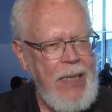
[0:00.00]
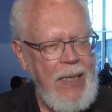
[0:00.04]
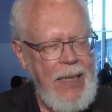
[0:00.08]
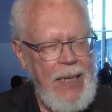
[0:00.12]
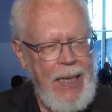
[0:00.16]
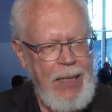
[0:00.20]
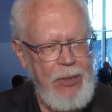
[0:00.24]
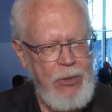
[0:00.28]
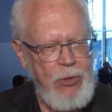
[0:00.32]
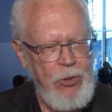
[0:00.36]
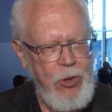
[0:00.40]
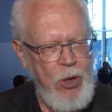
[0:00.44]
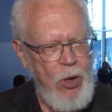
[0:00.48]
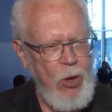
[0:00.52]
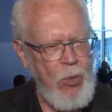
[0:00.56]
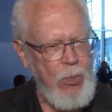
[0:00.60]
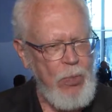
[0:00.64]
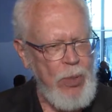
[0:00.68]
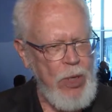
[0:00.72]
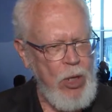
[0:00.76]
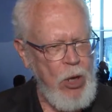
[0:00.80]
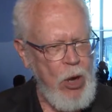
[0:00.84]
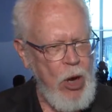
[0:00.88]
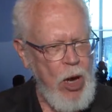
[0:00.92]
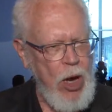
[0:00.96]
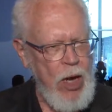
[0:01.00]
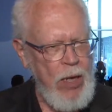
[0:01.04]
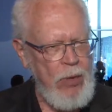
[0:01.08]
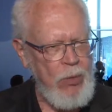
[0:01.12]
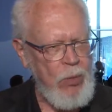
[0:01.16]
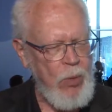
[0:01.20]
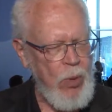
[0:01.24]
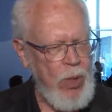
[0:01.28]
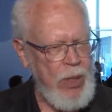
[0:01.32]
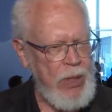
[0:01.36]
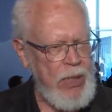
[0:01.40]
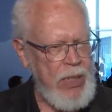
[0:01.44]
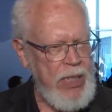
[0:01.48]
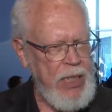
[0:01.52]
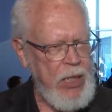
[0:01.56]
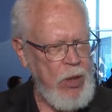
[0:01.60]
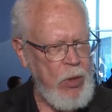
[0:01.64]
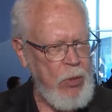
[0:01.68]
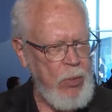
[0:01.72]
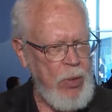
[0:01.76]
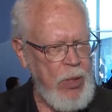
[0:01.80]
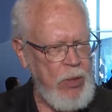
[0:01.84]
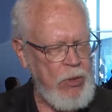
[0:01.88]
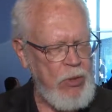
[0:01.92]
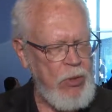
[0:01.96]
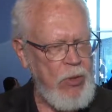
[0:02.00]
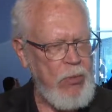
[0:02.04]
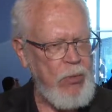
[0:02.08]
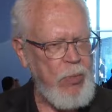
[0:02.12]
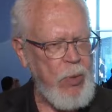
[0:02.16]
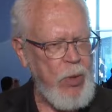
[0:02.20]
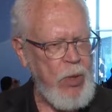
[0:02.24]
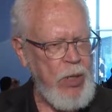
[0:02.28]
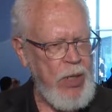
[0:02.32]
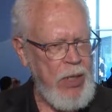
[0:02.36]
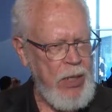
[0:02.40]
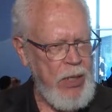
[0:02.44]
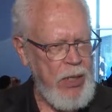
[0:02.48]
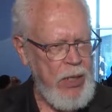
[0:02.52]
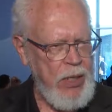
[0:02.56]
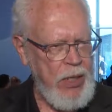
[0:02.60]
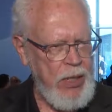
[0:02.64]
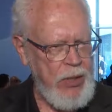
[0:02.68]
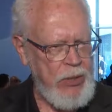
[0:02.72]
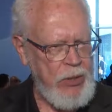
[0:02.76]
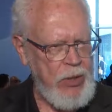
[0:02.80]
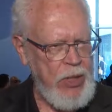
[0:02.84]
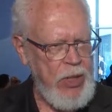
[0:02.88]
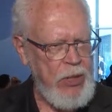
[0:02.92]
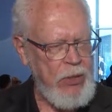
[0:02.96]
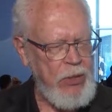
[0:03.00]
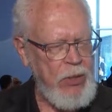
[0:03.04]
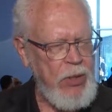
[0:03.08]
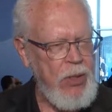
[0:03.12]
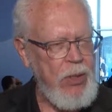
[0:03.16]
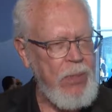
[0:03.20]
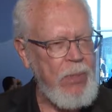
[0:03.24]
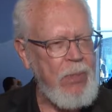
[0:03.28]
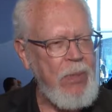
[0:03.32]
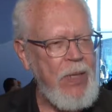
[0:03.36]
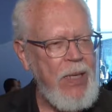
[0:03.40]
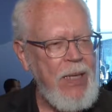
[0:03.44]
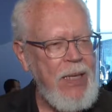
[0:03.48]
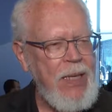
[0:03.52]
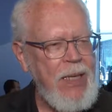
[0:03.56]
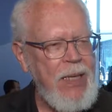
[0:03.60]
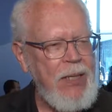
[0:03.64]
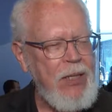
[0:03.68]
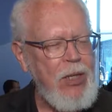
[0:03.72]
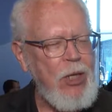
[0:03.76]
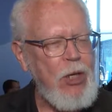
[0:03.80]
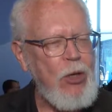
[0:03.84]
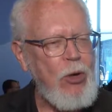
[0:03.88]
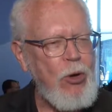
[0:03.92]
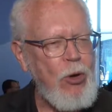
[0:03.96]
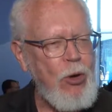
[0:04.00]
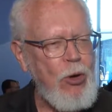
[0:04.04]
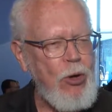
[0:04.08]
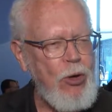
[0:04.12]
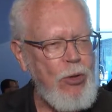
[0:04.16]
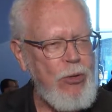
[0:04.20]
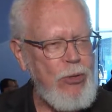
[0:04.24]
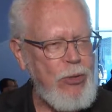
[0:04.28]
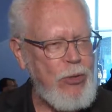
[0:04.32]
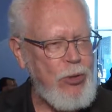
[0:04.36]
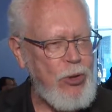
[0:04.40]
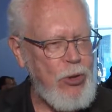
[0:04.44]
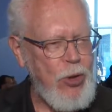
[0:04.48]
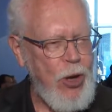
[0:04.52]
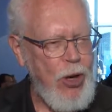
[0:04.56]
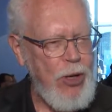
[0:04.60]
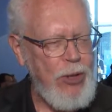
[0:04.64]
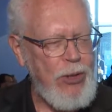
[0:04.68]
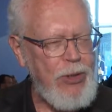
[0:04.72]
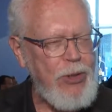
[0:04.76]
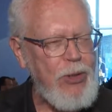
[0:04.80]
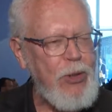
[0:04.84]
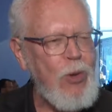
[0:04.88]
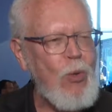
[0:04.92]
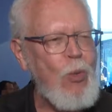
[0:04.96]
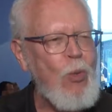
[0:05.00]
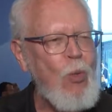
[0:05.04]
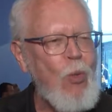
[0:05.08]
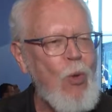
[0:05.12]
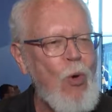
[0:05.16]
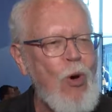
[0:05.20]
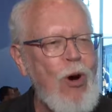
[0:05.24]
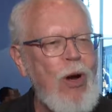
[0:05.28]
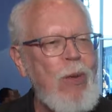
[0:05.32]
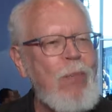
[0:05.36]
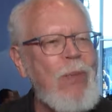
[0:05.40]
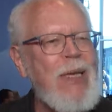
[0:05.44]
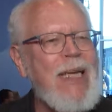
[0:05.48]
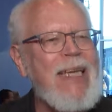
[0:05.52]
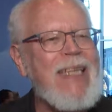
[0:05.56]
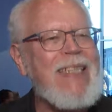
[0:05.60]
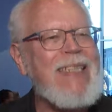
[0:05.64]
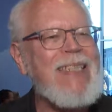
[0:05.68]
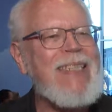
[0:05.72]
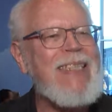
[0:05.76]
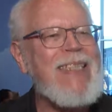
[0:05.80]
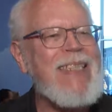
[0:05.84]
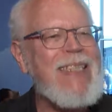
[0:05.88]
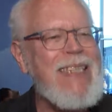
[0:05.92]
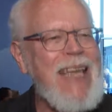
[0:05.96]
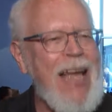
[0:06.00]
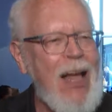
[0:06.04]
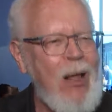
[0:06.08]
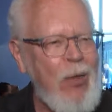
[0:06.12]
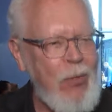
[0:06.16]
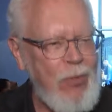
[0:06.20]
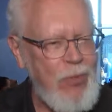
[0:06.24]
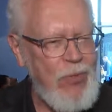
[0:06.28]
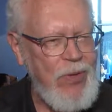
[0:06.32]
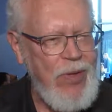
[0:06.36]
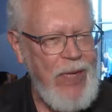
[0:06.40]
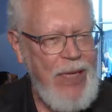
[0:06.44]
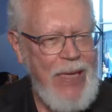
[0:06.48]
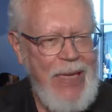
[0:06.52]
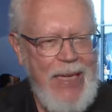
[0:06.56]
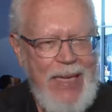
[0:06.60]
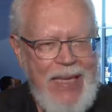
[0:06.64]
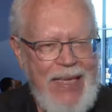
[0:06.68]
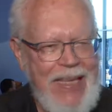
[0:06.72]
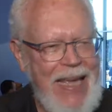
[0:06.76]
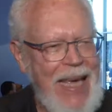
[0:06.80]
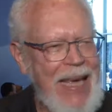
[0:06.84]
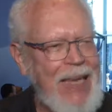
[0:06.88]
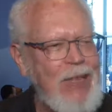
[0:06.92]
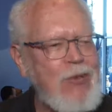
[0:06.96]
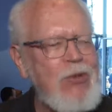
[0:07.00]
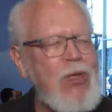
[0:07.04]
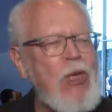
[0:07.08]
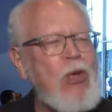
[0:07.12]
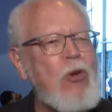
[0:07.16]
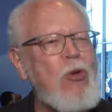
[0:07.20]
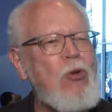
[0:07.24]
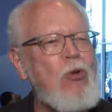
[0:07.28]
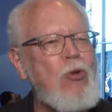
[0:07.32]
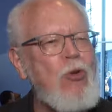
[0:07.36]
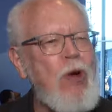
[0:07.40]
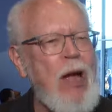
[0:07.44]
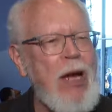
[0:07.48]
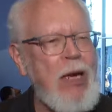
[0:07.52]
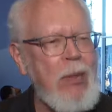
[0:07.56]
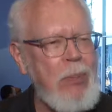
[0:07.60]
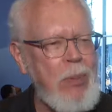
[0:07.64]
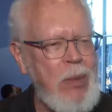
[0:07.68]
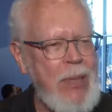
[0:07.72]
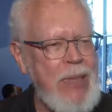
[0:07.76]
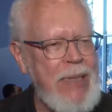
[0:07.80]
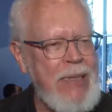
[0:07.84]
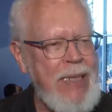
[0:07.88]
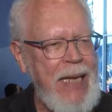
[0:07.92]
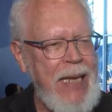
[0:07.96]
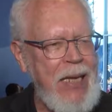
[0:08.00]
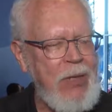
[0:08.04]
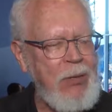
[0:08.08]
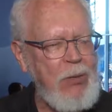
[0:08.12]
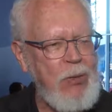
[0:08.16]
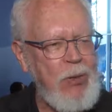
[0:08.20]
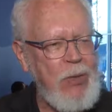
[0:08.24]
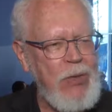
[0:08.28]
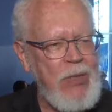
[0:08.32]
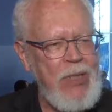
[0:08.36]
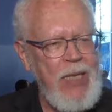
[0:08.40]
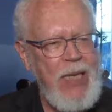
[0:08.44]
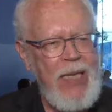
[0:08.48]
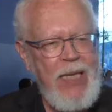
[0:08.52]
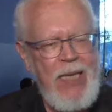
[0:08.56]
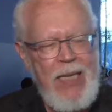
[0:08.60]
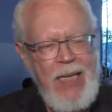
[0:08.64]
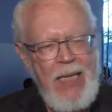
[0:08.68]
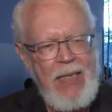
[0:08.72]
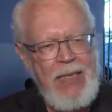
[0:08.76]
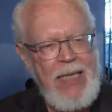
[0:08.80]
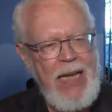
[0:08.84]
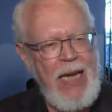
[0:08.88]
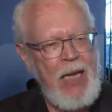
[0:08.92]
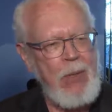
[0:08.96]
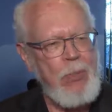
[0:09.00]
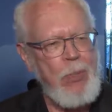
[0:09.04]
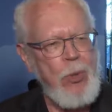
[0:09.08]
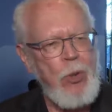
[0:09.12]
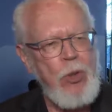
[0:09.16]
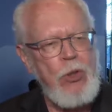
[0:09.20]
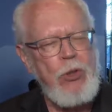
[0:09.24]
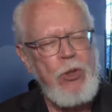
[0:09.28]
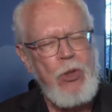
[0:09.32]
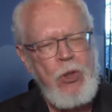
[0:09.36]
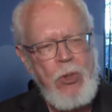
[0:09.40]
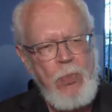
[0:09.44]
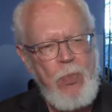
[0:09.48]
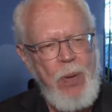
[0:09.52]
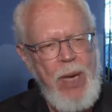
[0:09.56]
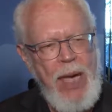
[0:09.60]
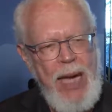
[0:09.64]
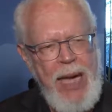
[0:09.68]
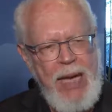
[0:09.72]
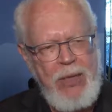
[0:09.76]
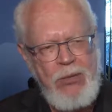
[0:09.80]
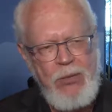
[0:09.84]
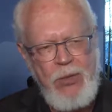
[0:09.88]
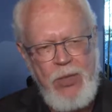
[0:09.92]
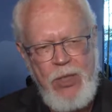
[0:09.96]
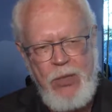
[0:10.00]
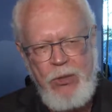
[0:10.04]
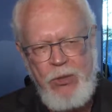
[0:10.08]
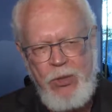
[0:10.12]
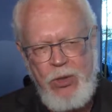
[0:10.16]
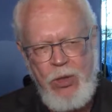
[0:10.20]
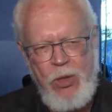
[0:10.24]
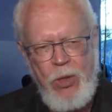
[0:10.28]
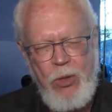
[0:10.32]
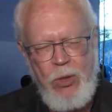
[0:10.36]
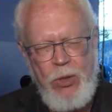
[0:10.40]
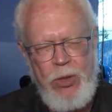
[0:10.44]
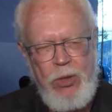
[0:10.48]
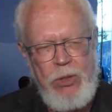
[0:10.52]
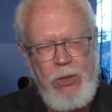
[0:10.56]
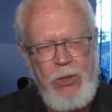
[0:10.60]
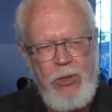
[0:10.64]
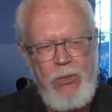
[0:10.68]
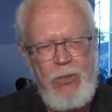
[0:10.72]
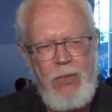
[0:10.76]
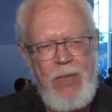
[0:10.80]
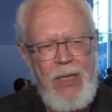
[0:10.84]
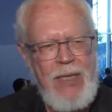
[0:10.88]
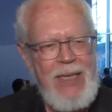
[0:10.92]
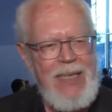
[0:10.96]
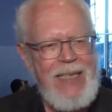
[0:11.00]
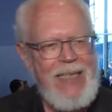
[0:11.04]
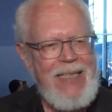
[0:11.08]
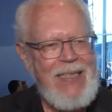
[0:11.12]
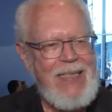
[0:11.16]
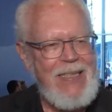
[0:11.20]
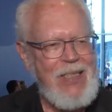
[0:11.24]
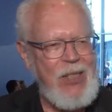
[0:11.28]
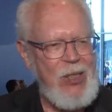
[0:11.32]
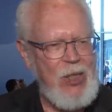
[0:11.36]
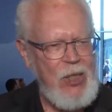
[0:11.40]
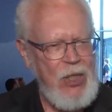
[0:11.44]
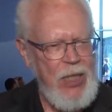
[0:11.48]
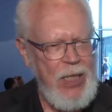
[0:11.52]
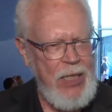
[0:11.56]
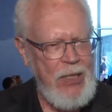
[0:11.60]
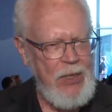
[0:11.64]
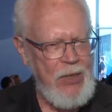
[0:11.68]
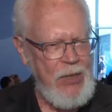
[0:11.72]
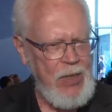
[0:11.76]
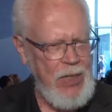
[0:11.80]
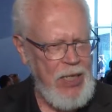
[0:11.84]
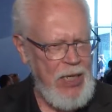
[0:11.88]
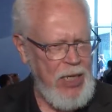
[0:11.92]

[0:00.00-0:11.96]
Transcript: And so beyond what the humans have put into the system, the Earth starts to warm itself. That is incredibly dangerous. That'll push us past a series of six